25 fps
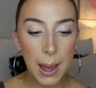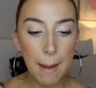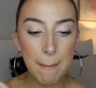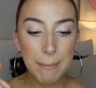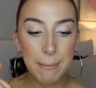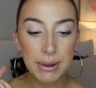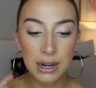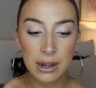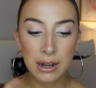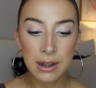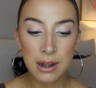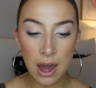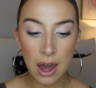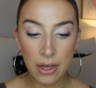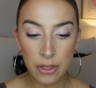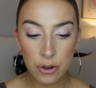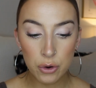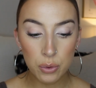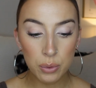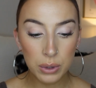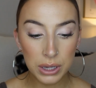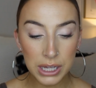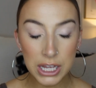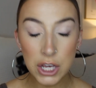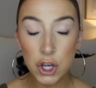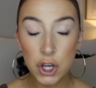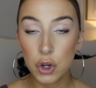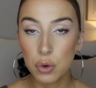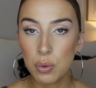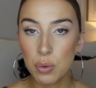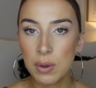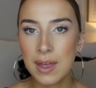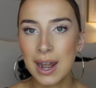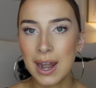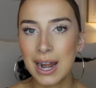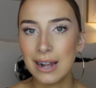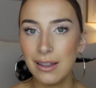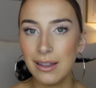But another really good
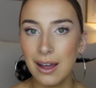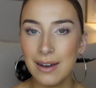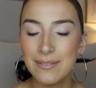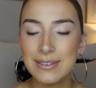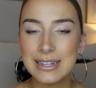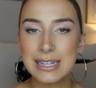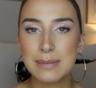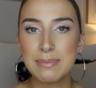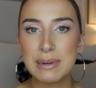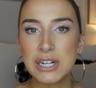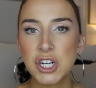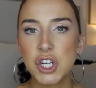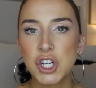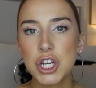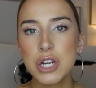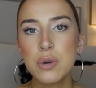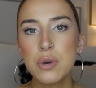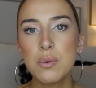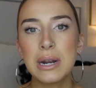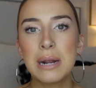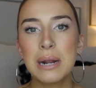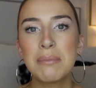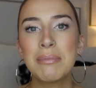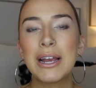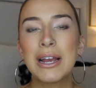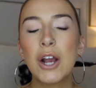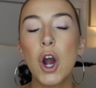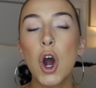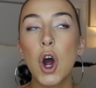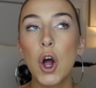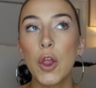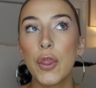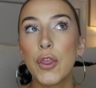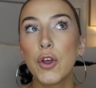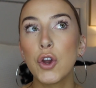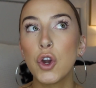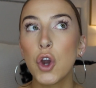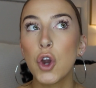one that I love, especially when I'm like
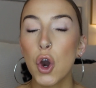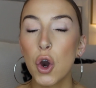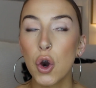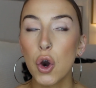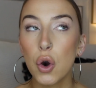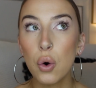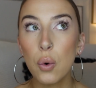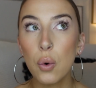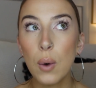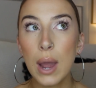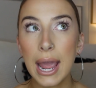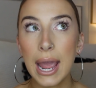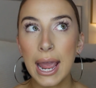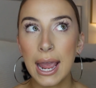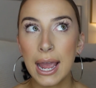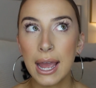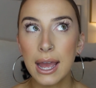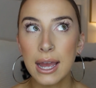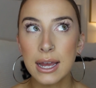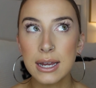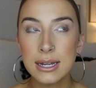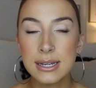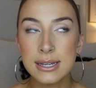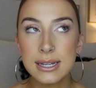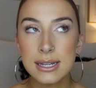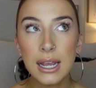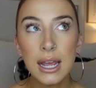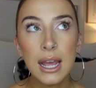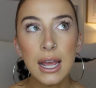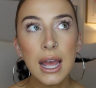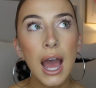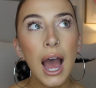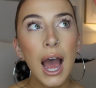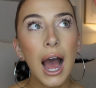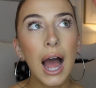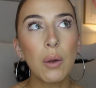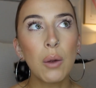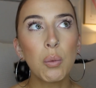on the go and
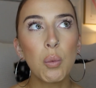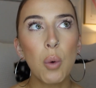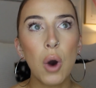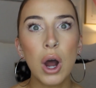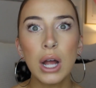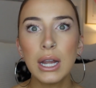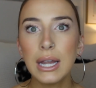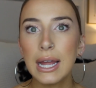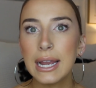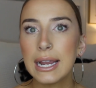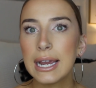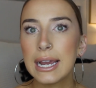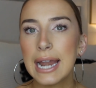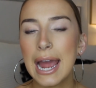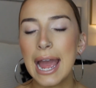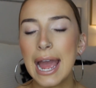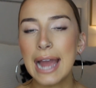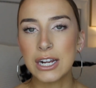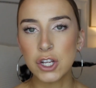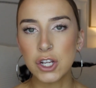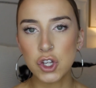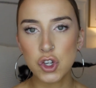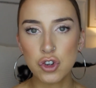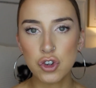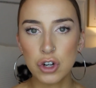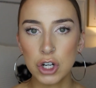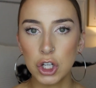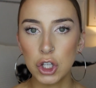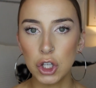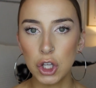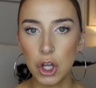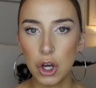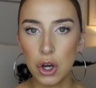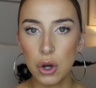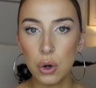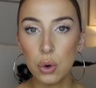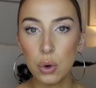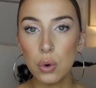I want like an extra
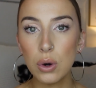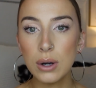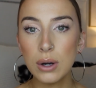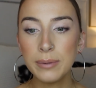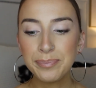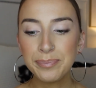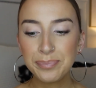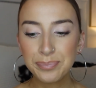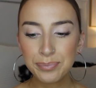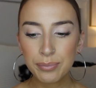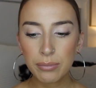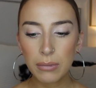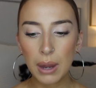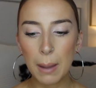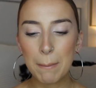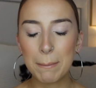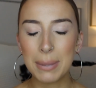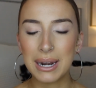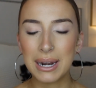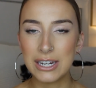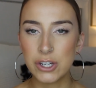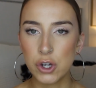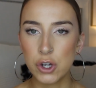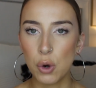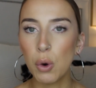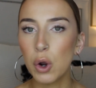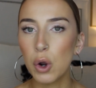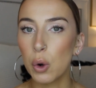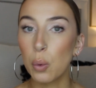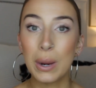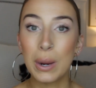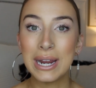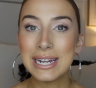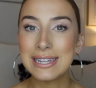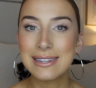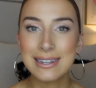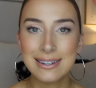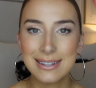glow, but I don't want to
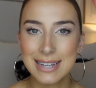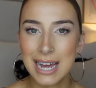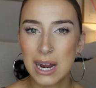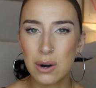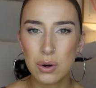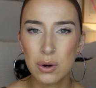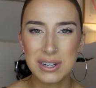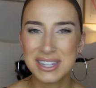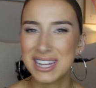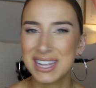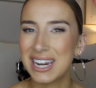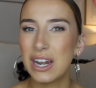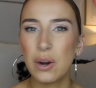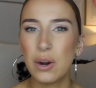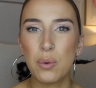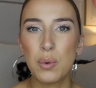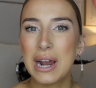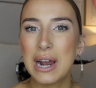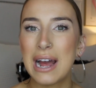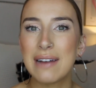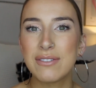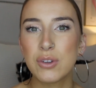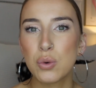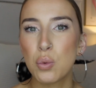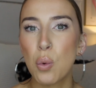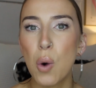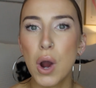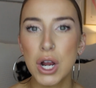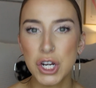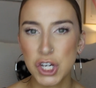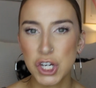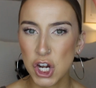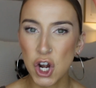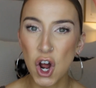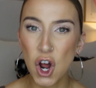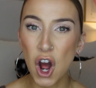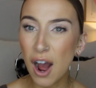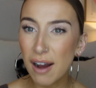wait 6 hours and I don't want to have to
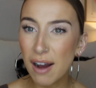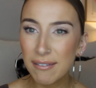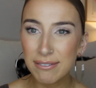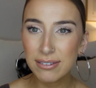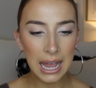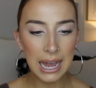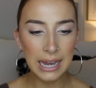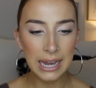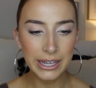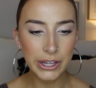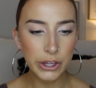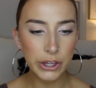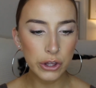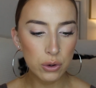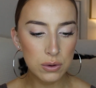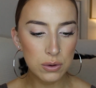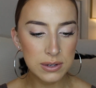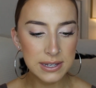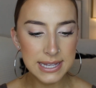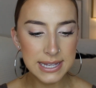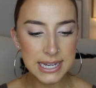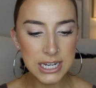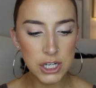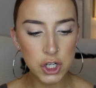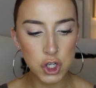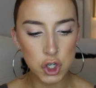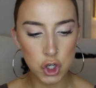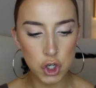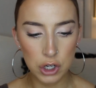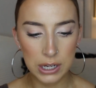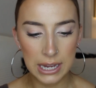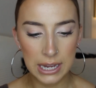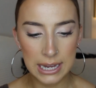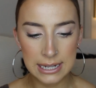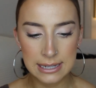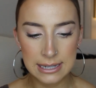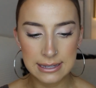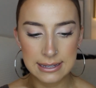wash it off. I use the
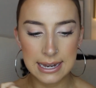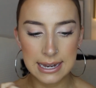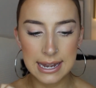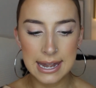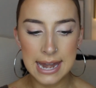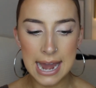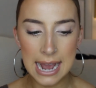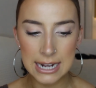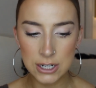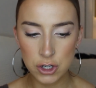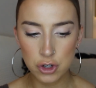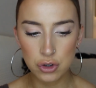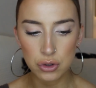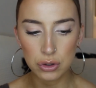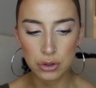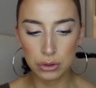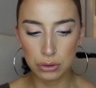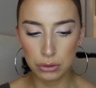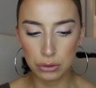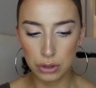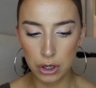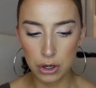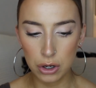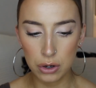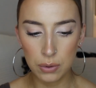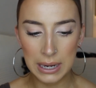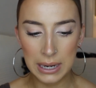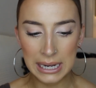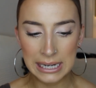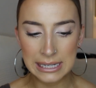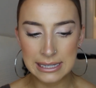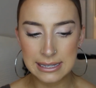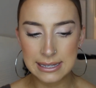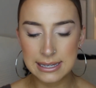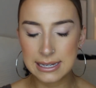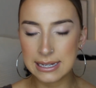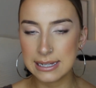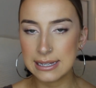Jergens Natural Glow
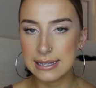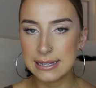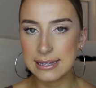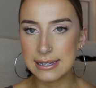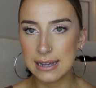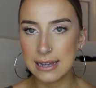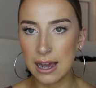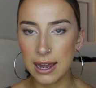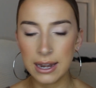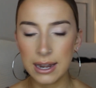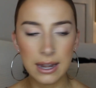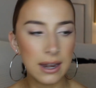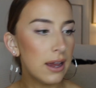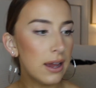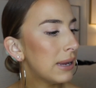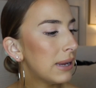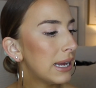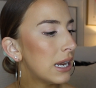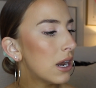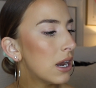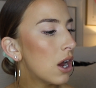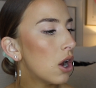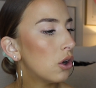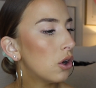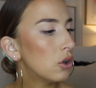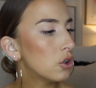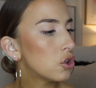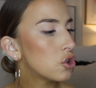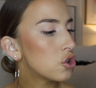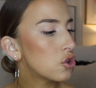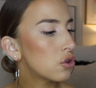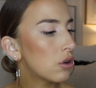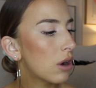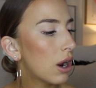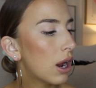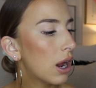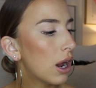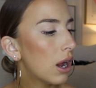Instant Sun in
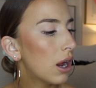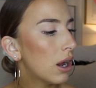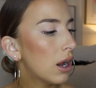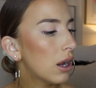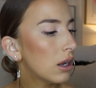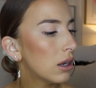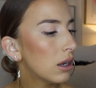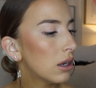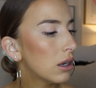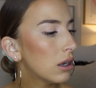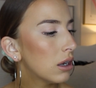Ultra